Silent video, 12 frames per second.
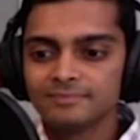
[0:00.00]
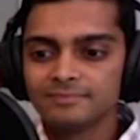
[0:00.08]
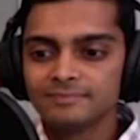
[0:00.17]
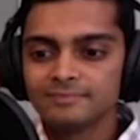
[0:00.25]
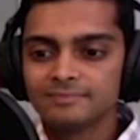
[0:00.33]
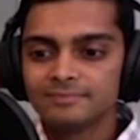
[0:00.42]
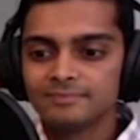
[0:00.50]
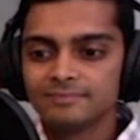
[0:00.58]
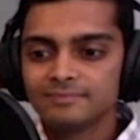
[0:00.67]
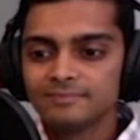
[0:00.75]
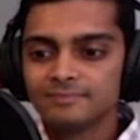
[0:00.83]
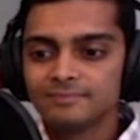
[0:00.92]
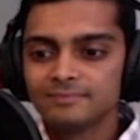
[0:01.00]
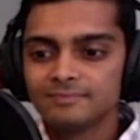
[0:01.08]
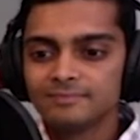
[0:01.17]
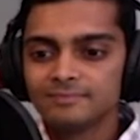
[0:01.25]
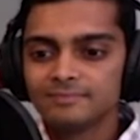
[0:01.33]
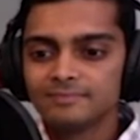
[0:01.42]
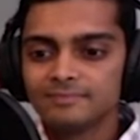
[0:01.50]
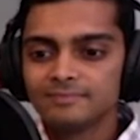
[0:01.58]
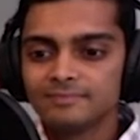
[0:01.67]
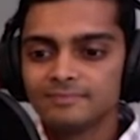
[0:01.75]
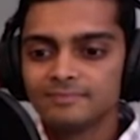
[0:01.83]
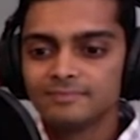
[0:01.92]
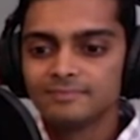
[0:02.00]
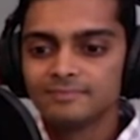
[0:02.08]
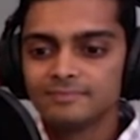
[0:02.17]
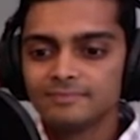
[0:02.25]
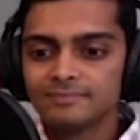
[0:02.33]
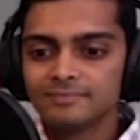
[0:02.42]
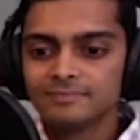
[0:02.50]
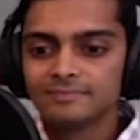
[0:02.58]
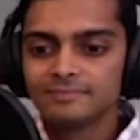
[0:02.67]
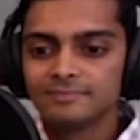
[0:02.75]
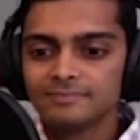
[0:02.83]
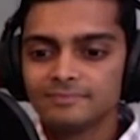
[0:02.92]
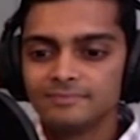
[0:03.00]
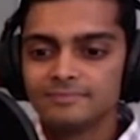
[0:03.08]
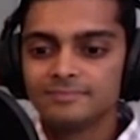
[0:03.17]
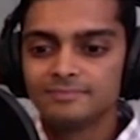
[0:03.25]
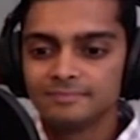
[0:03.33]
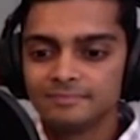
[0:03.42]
The person shown says nothing.